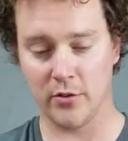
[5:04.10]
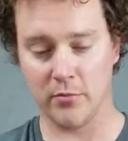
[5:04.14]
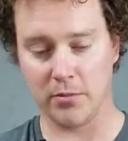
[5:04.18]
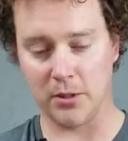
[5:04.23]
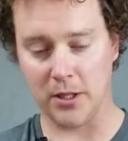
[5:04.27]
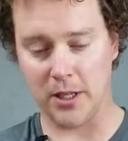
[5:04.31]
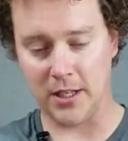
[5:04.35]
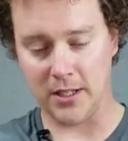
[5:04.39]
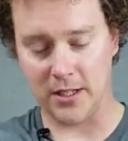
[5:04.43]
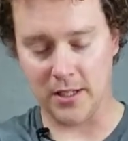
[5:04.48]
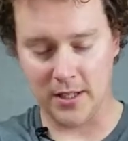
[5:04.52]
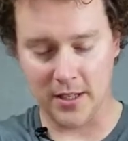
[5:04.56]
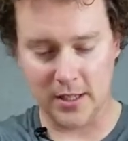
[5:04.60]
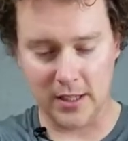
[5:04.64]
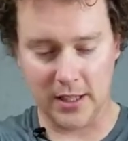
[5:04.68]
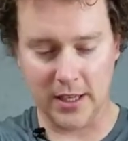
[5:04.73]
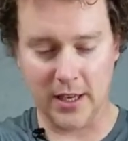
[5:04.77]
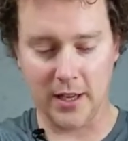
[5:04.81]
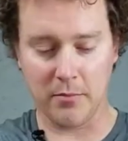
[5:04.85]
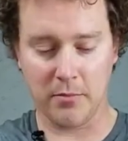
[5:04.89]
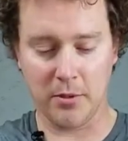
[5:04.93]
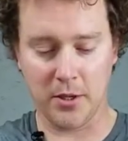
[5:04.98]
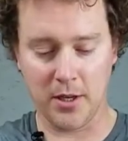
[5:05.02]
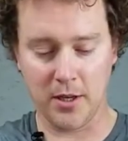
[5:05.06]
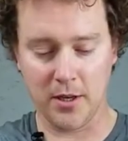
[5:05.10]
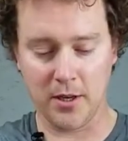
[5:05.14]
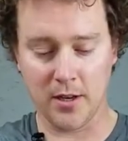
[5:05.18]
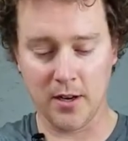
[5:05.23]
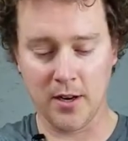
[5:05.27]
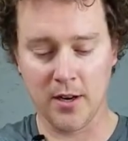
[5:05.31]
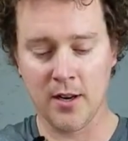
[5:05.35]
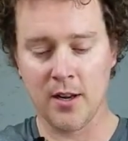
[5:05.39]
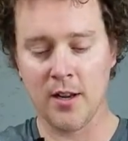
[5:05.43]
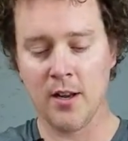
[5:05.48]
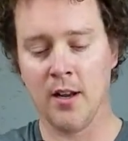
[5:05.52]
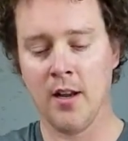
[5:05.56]
apply to the clay up
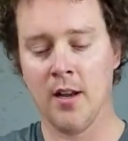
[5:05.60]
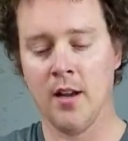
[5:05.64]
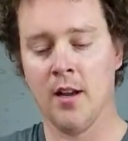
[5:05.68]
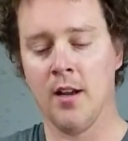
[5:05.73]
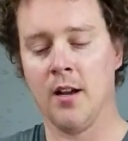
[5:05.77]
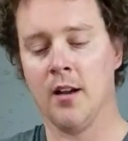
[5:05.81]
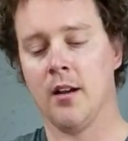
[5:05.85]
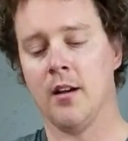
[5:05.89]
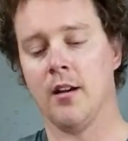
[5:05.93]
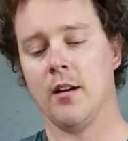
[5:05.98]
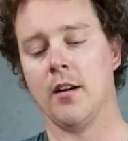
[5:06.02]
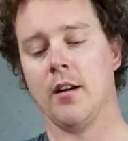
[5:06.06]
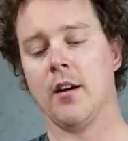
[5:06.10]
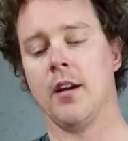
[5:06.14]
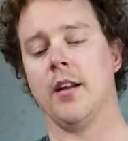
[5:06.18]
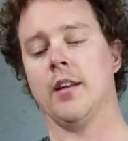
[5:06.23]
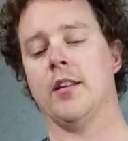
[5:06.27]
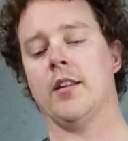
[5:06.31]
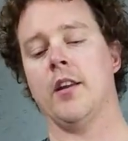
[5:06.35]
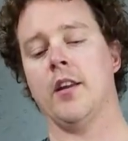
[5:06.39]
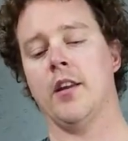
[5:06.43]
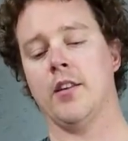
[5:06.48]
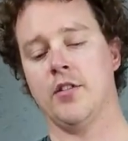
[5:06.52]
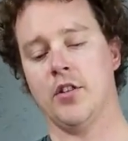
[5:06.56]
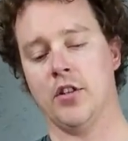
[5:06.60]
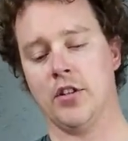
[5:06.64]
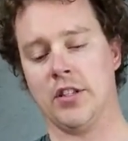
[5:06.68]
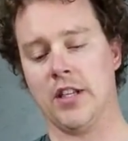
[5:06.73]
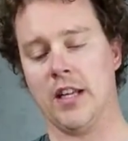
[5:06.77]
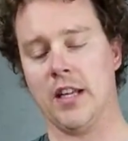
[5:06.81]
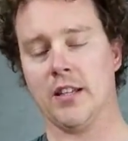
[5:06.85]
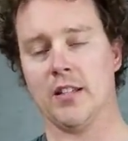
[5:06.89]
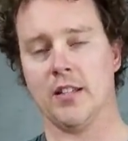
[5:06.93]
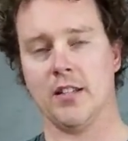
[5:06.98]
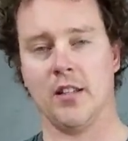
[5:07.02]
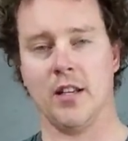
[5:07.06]
here. All right, it just
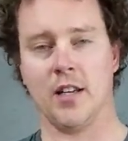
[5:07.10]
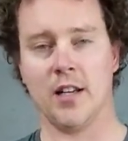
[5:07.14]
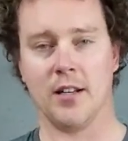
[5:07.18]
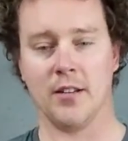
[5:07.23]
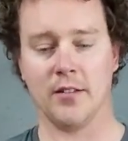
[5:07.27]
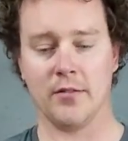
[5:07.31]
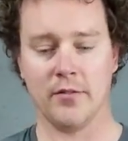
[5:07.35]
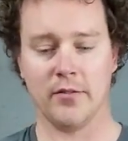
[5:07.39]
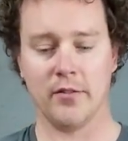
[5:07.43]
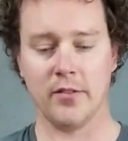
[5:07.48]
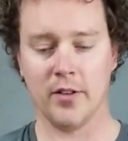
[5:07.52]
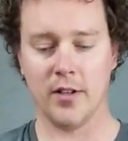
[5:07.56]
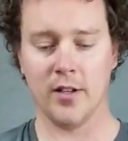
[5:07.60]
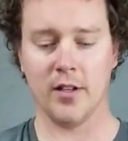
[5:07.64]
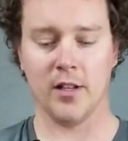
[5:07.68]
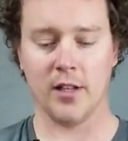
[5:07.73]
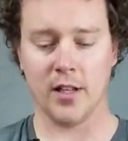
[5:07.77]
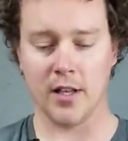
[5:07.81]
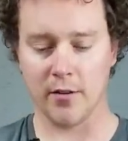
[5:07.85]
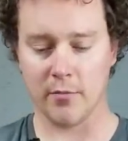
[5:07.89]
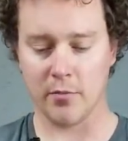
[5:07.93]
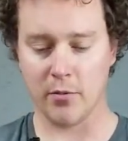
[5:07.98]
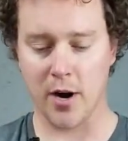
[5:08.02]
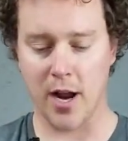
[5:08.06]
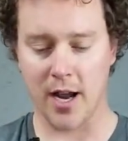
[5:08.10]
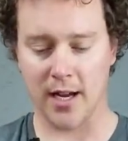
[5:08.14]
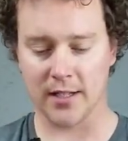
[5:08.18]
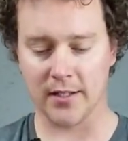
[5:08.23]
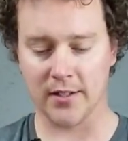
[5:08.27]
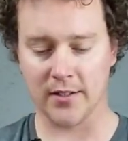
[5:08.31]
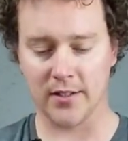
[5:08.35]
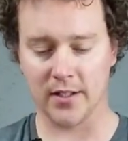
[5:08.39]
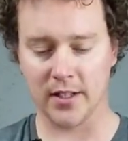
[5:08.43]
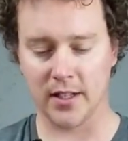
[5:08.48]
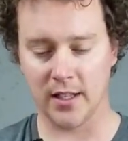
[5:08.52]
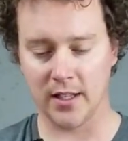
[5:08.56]
takes a lot of
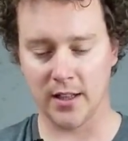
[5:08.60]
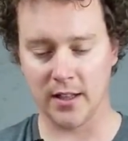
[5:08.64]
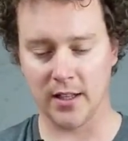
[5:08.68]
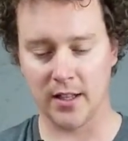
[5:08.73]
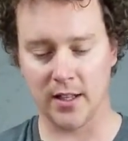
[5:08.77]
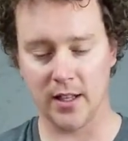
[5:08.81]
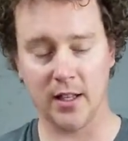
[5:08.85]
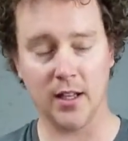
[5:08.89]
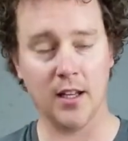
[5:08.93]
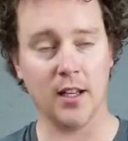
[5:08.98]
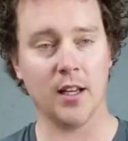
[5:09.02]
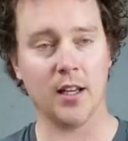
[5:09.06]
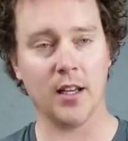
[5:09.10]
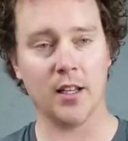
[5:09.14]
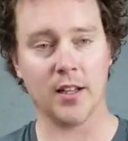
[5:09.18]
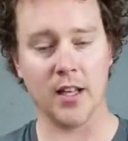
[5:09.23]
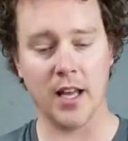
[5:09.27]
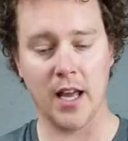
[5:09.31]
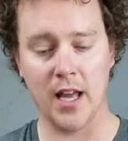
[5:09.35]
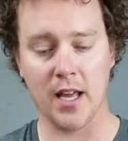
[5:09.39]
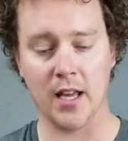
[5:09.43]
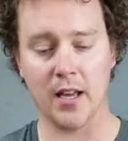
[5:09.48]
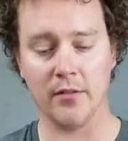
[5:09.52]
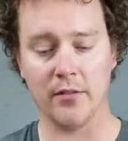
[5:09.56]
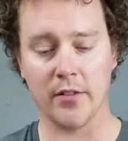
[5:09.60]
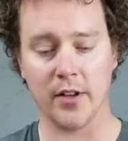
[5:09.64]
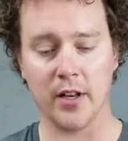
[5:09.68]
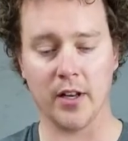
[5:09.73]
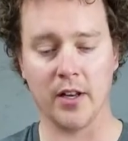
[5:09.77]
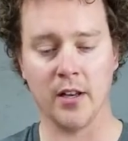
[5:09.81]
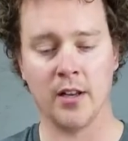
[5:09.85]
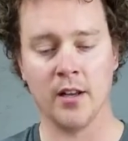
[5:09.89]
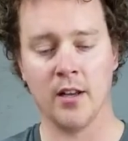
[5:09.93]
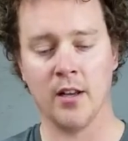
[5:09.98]
practice to get the hang of it.